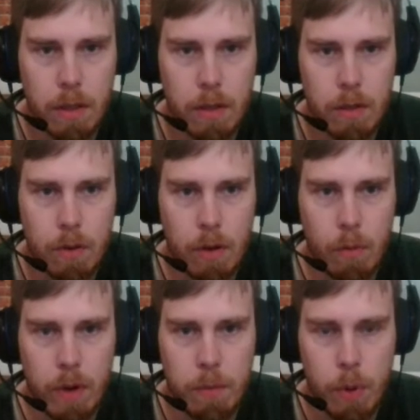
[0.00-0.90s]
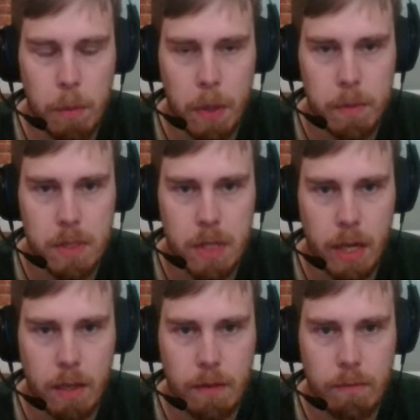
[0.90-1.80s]
One problem is
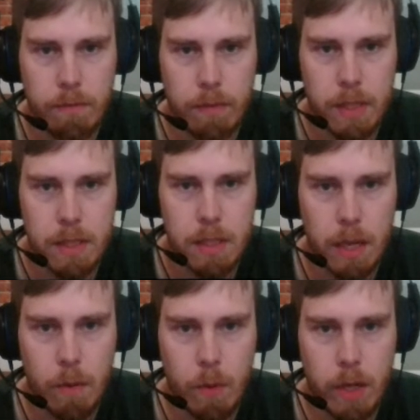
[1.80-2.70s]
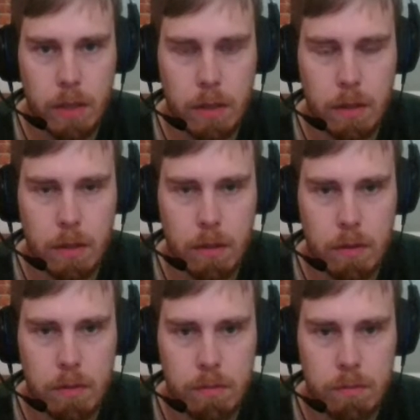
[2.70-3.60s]
like if, let's say, white
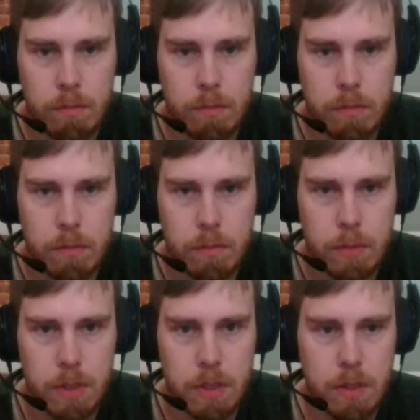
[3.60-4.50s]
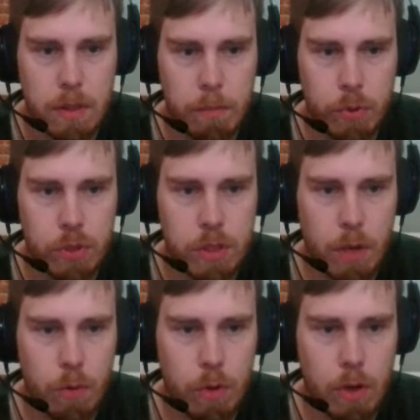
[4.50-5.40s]
just puts the
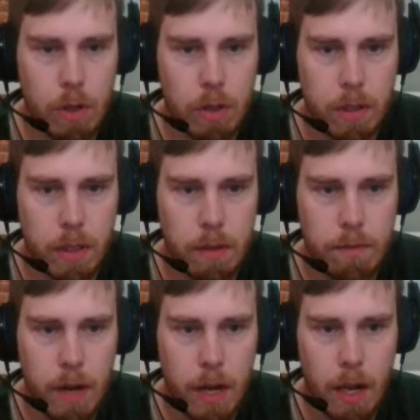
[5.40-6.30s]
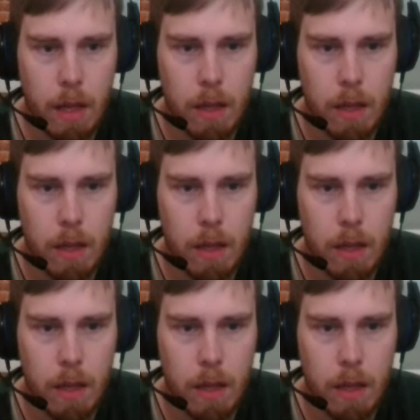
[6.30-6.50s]
rook on the d file.